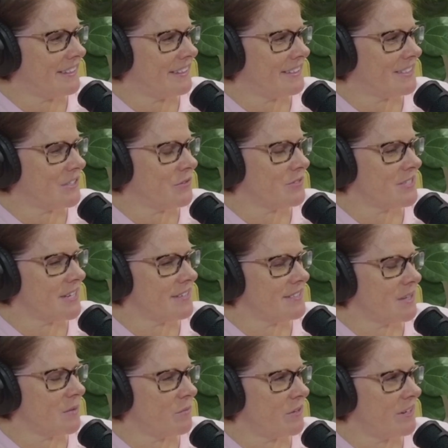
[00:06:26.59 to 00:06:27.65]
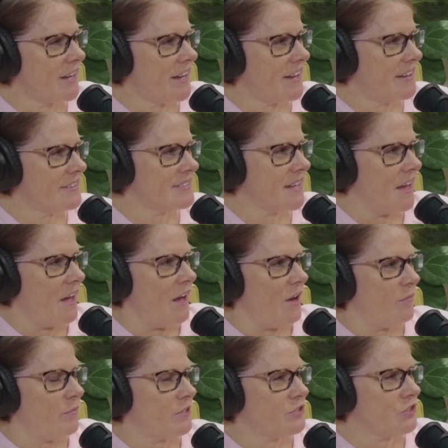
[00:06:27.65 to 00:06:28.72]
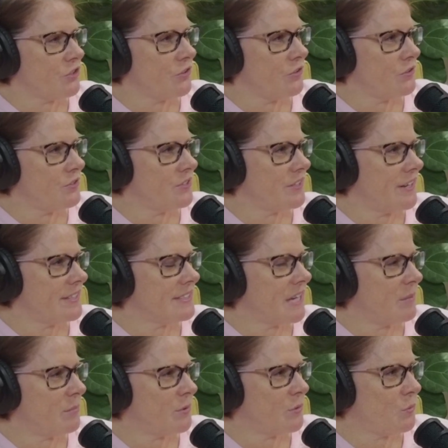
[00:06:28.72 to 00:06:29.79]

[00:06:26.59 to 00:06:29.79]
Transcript: And so say someone has booked a cruise in the last couple of